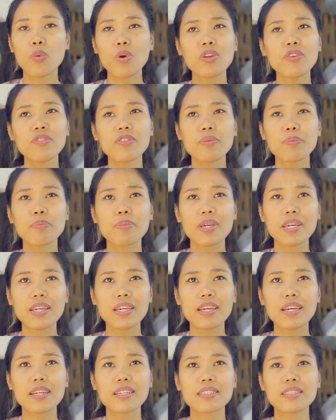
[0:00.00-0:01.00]
One of the
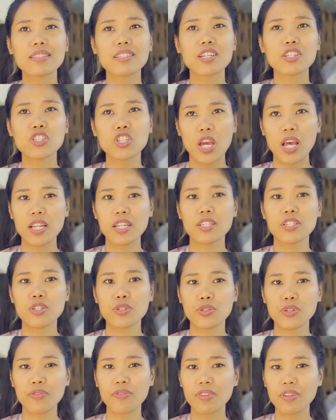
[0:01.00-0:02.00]
biggest
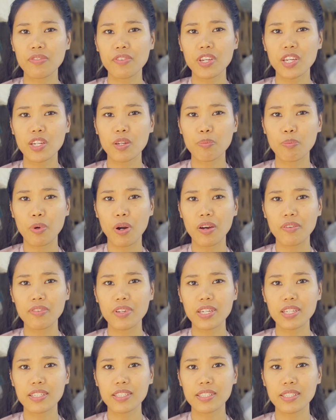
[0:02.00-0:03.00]
challenges of living in the
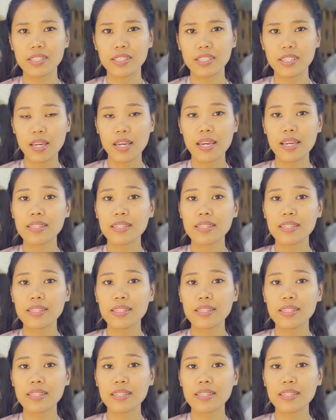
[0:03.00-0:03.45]
province